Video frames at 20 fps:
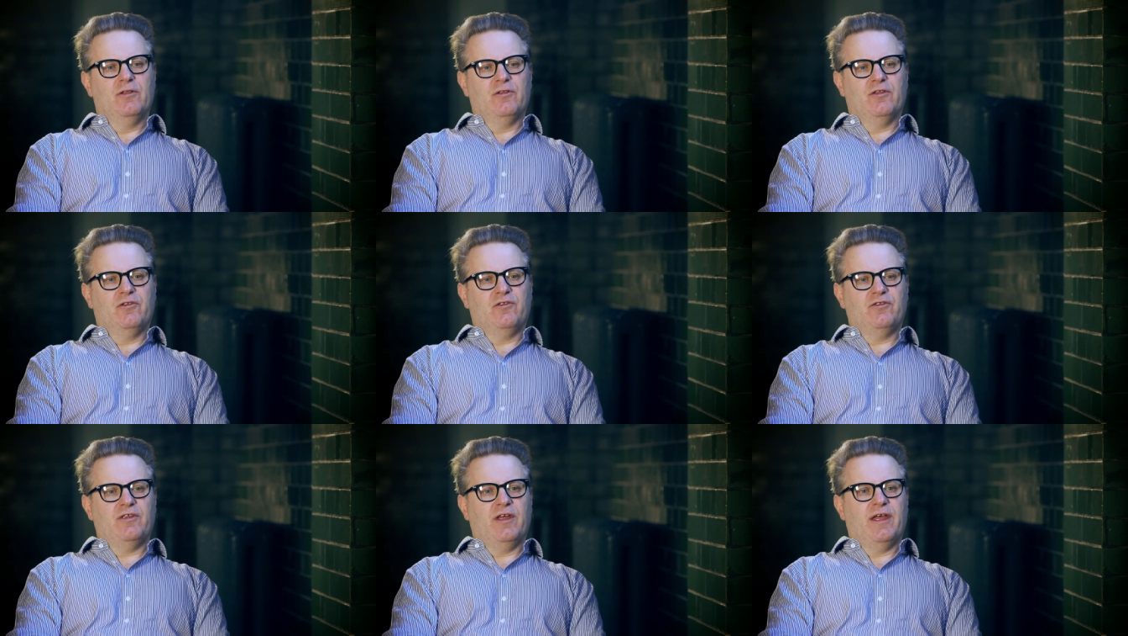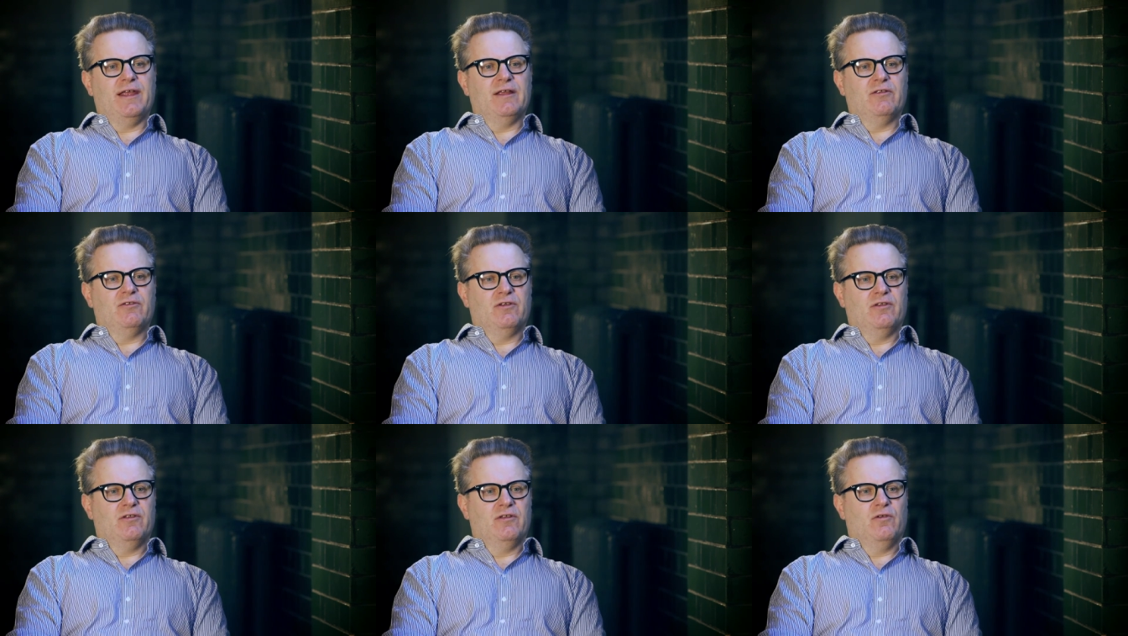the
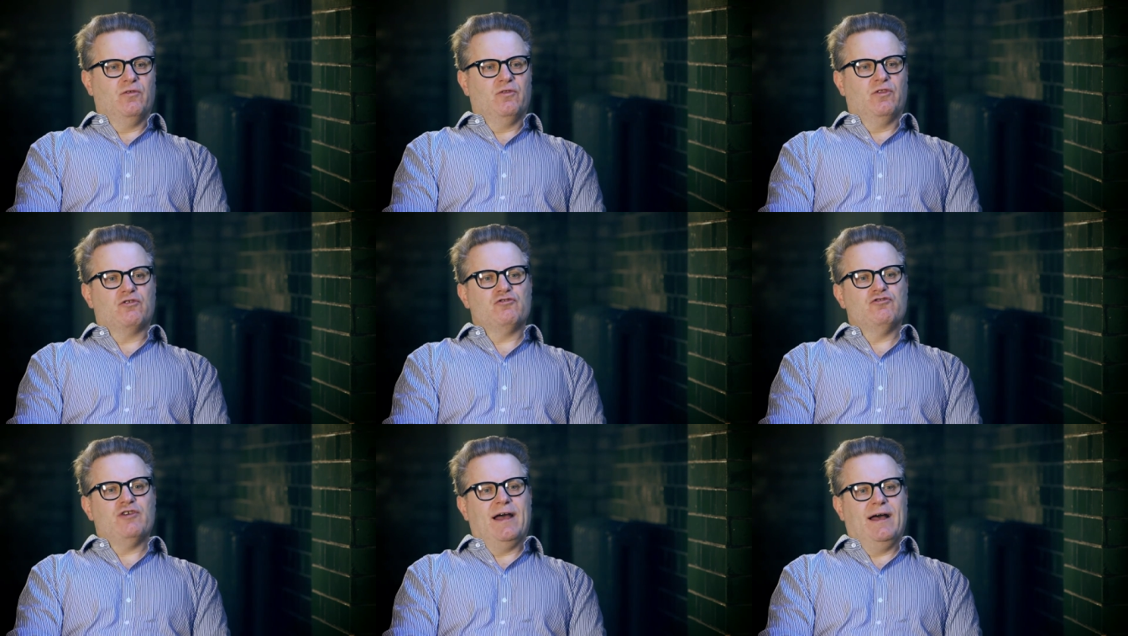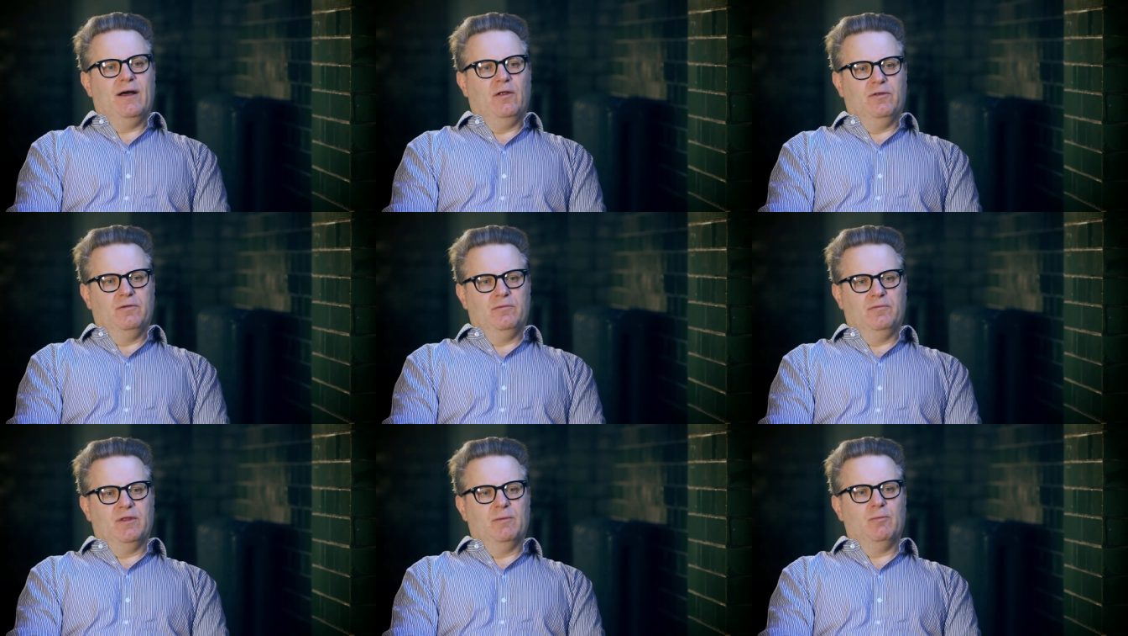state, the
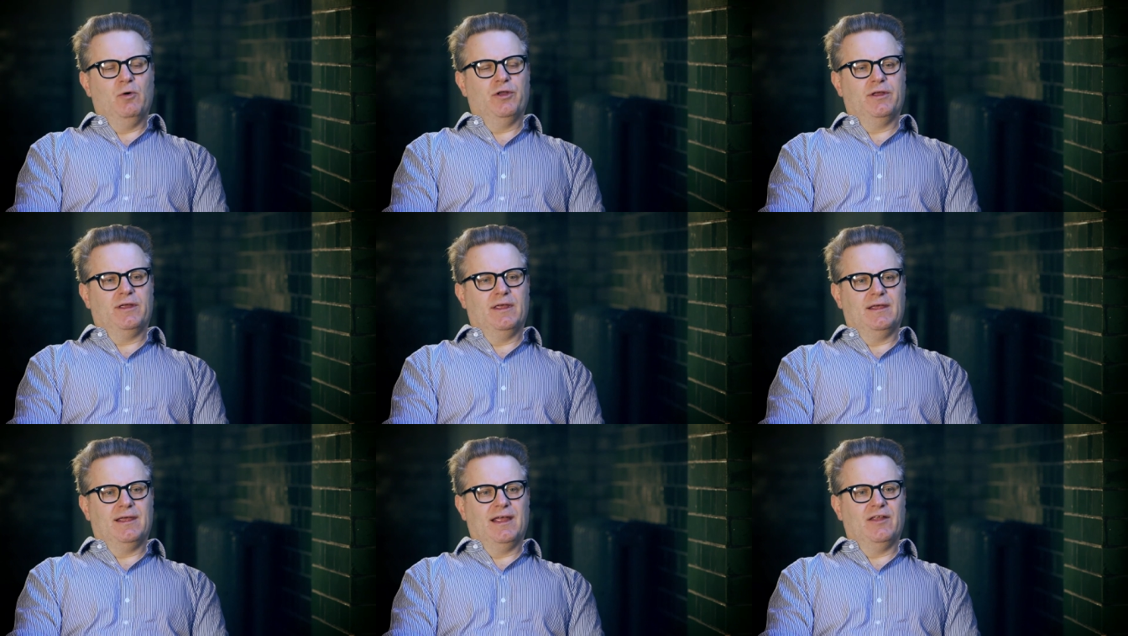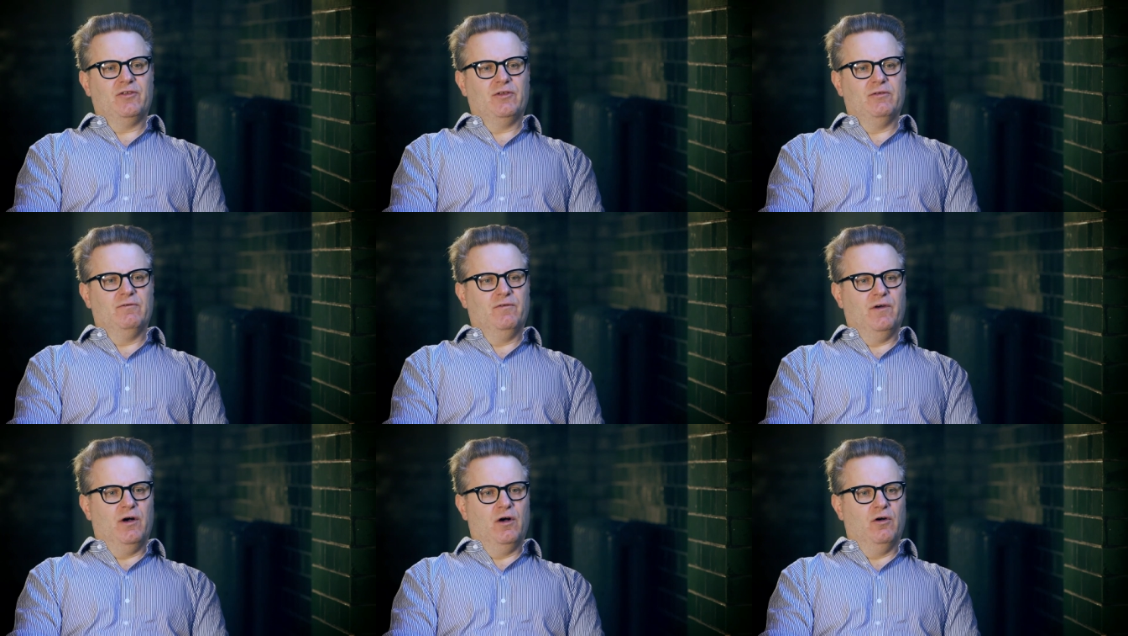crown, the monarchy gets
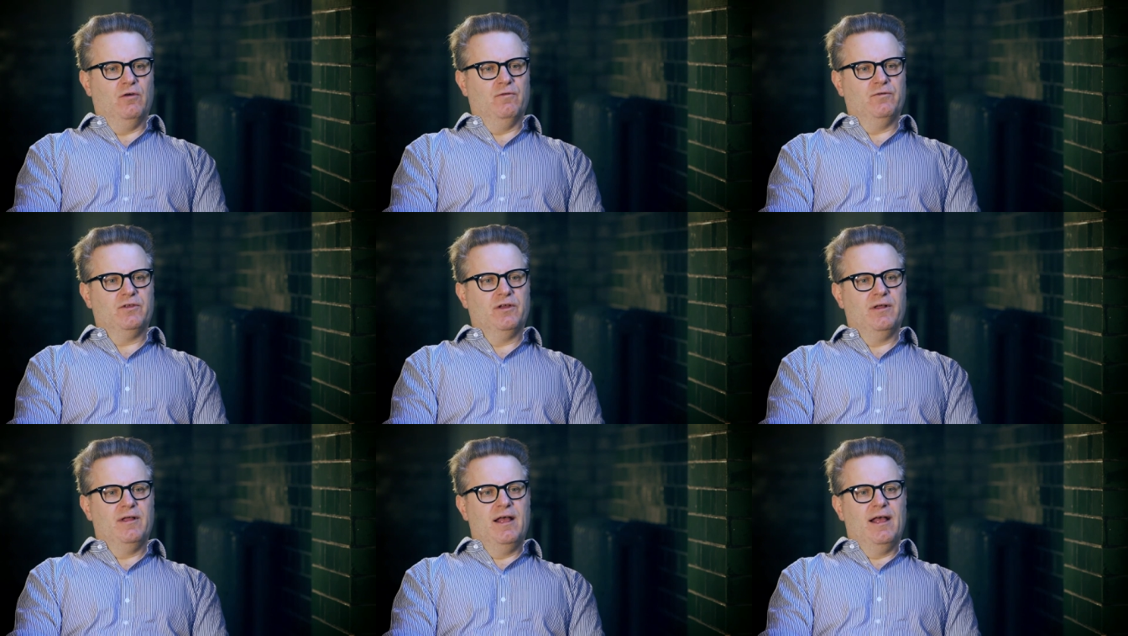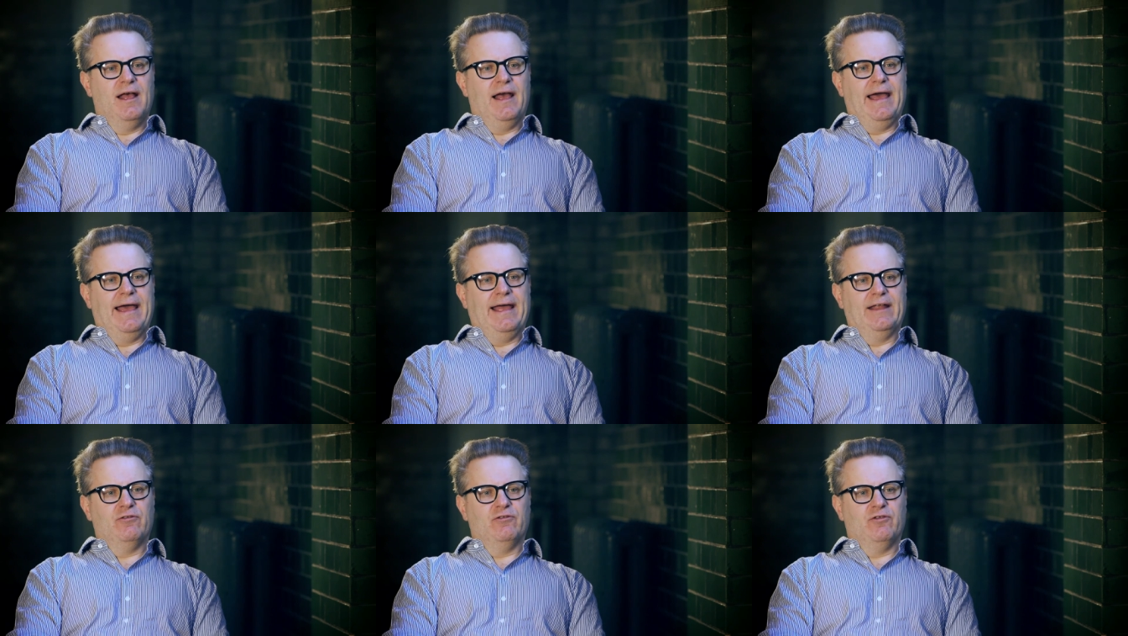involved
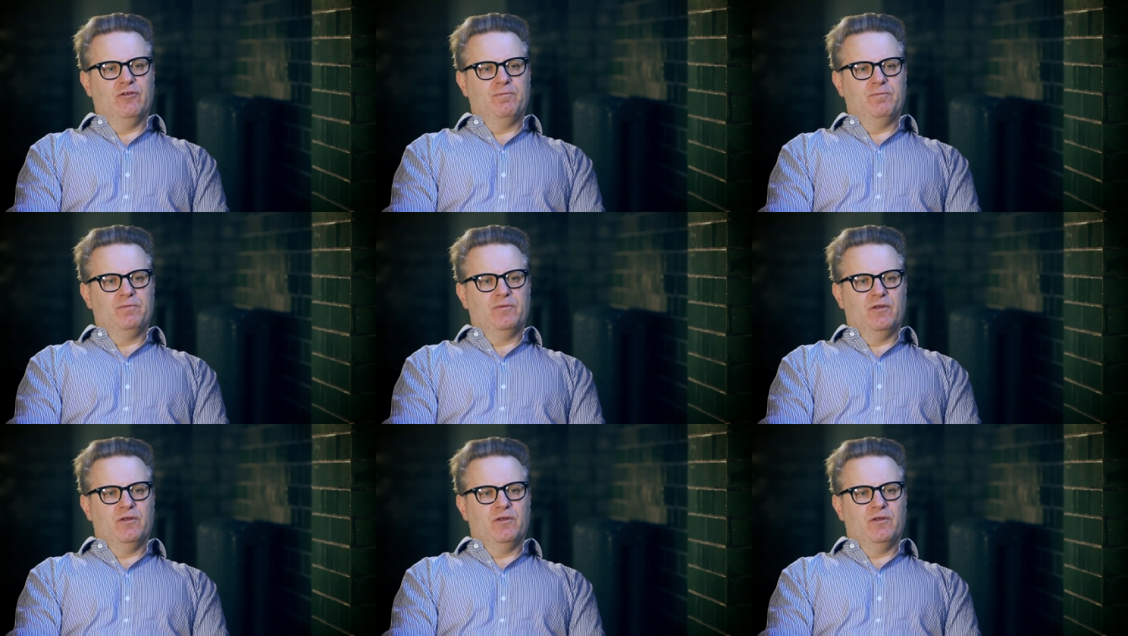and